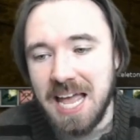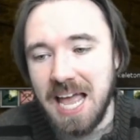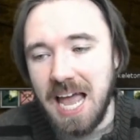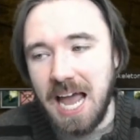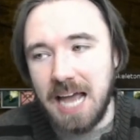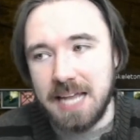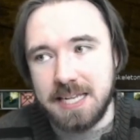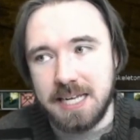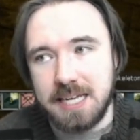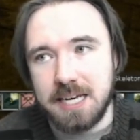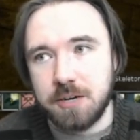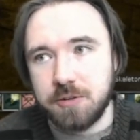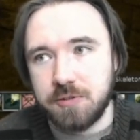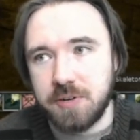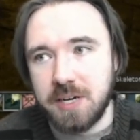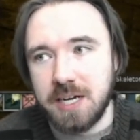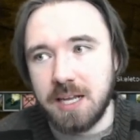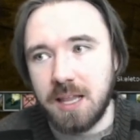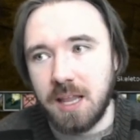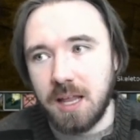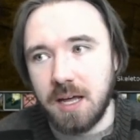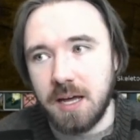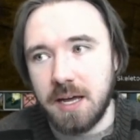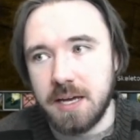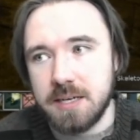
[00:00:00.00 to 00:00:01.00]
and then I
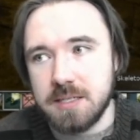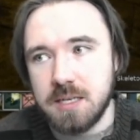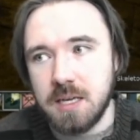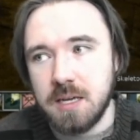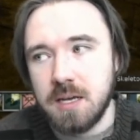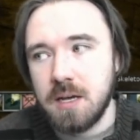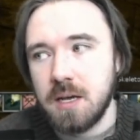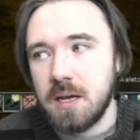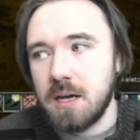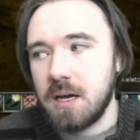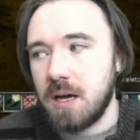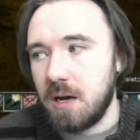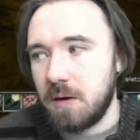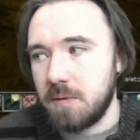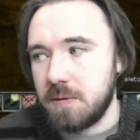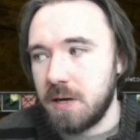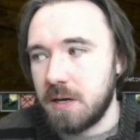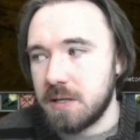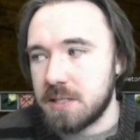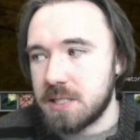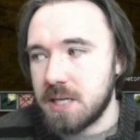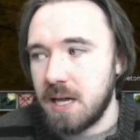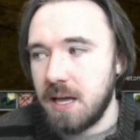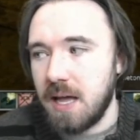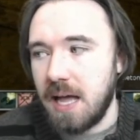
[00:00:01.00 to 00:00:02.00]
realised, oh
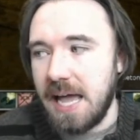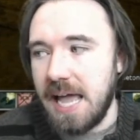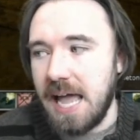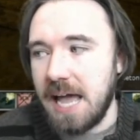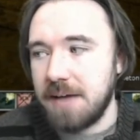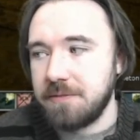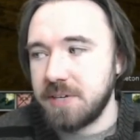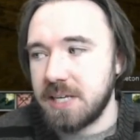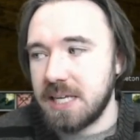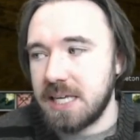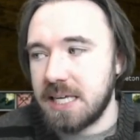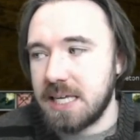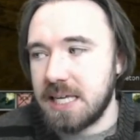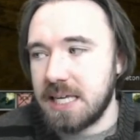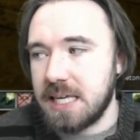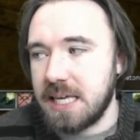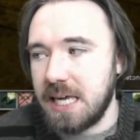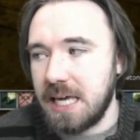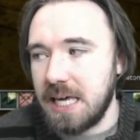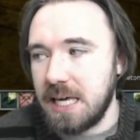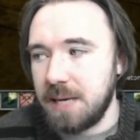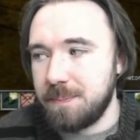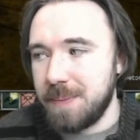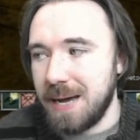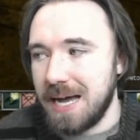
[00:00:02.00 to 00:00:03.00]
nuts, I haven't
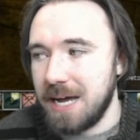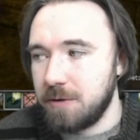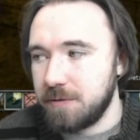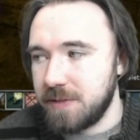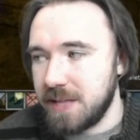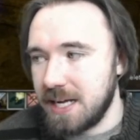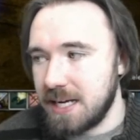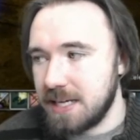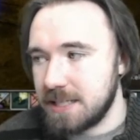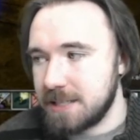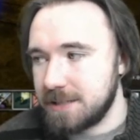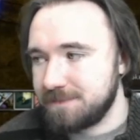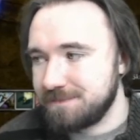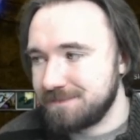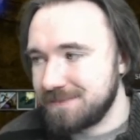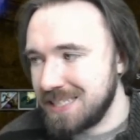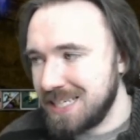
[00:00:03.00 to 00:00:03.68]
keybound that.